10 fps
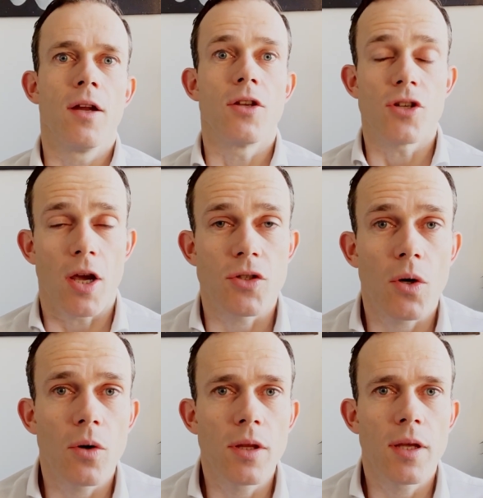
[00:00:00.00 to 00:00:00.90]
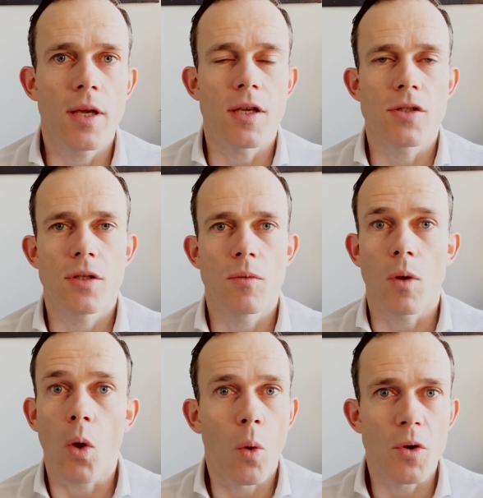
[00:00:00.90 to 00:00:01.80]
Caizcoin is will
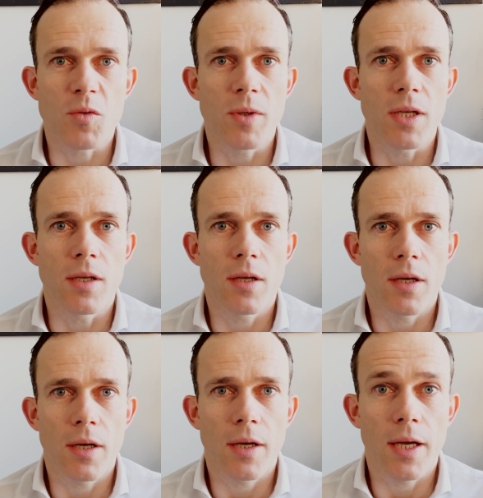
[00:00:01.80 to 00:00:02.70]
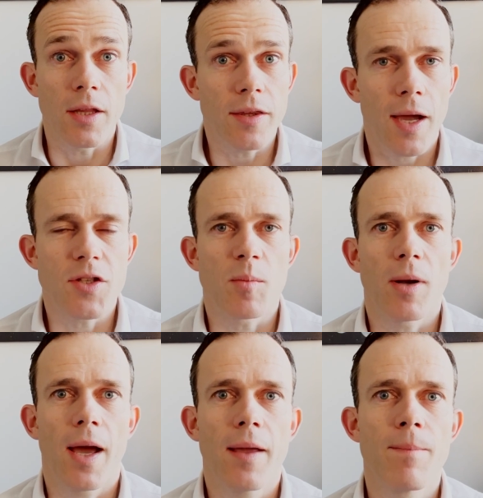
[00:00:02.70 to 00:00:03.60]
always be uh, in tight
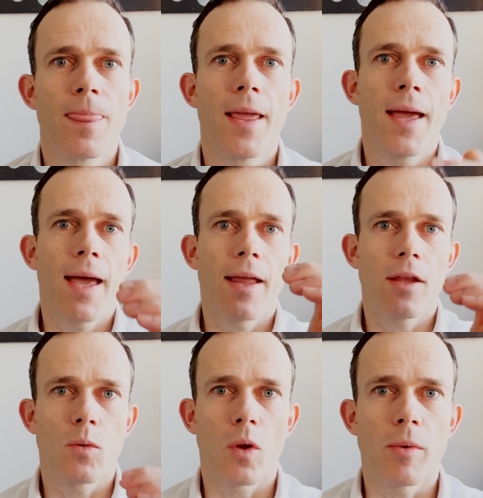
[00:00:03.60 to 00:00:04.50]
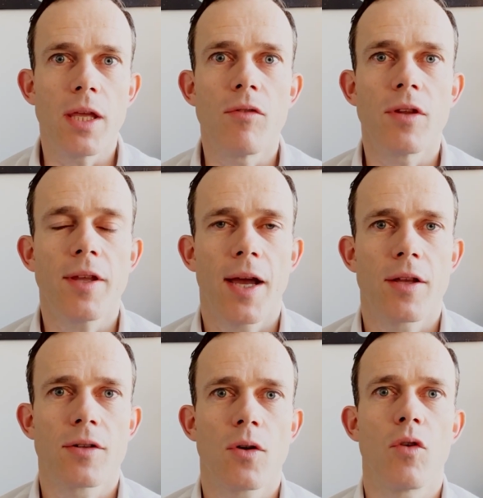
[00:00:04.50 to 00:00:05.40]
supply, and it will be even
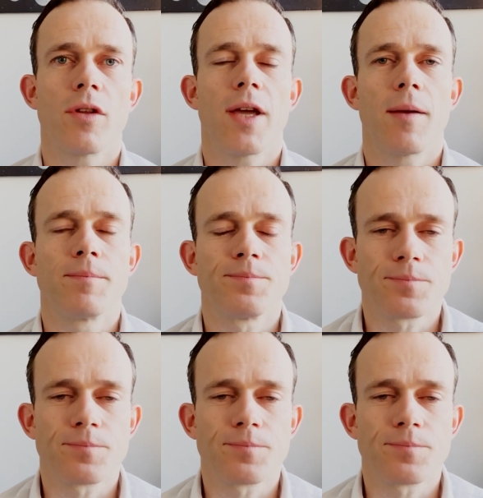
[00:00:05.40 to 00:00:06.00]
tighter over time.